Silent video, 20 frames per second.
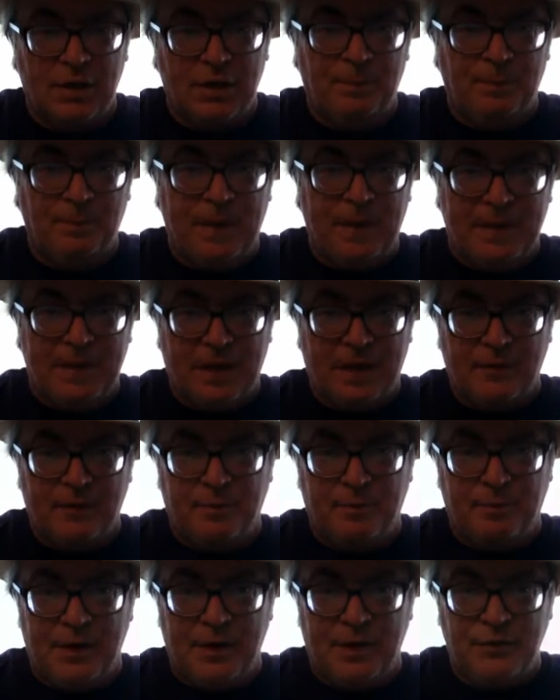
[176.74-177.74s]
made out
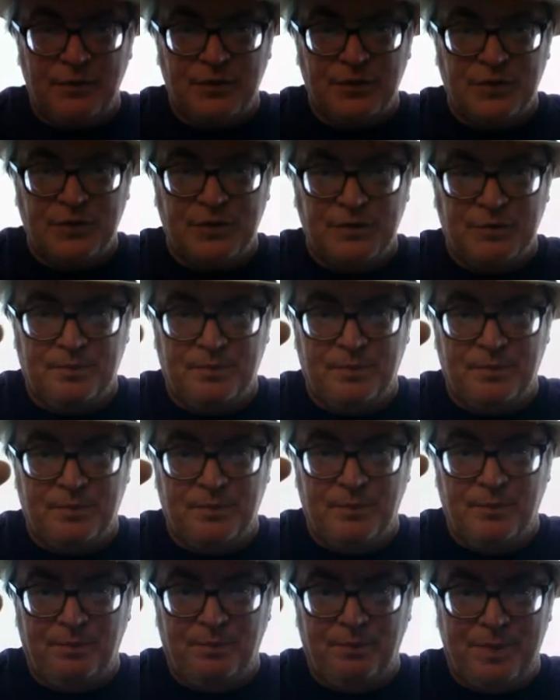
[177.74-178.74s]
of bones and
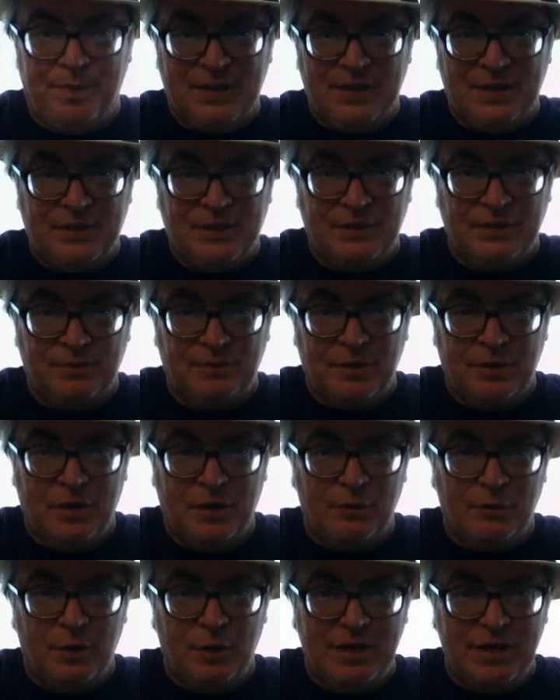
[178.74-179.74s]
bits and, you
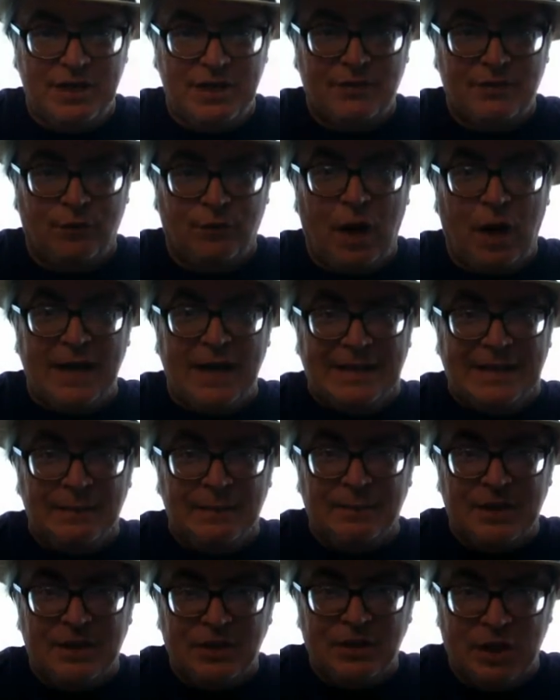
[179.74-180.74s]
know, really frightening
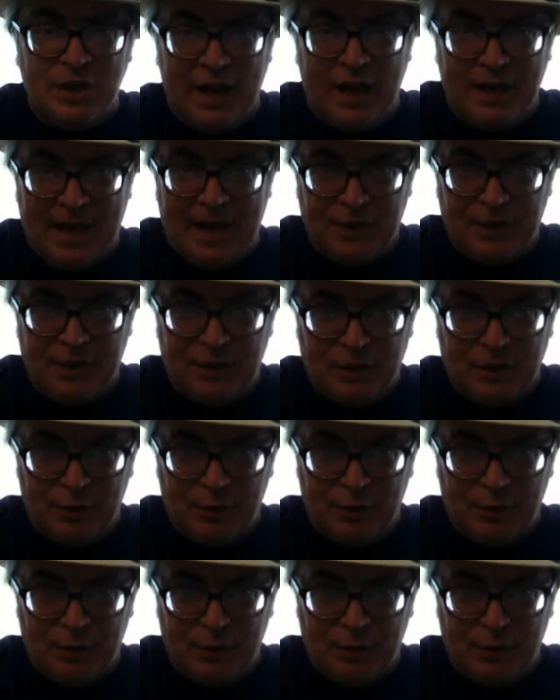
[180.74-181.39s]
big gigantic